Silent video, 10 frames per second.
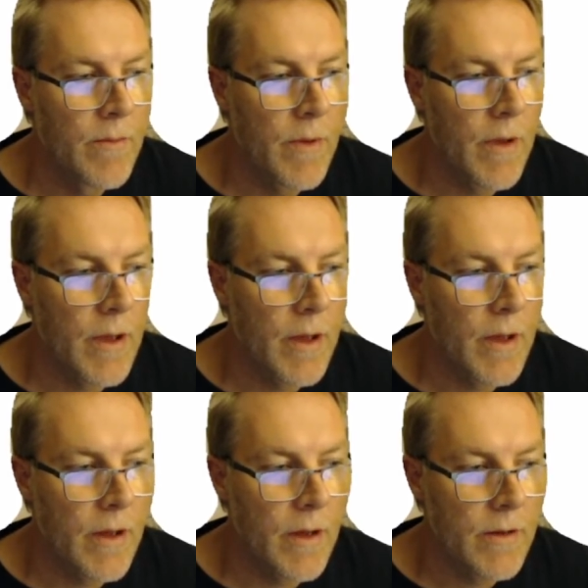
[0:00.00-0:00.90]

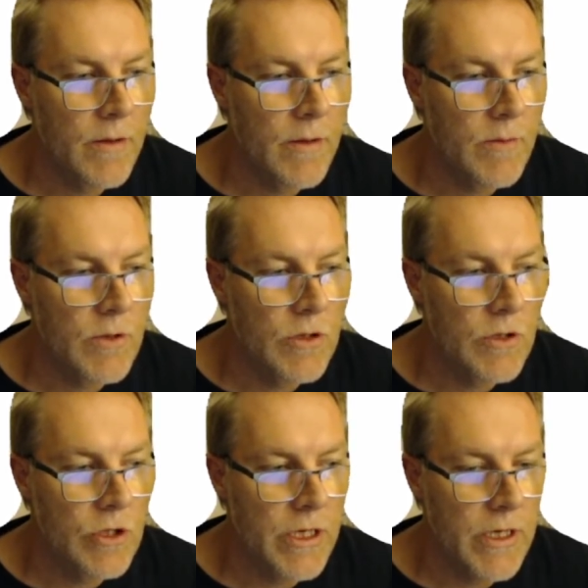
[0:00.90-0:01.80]
Let me just
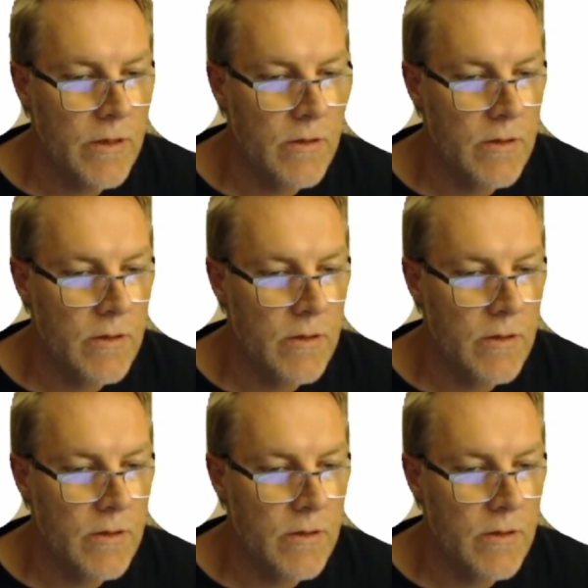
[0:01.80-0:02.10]
check it.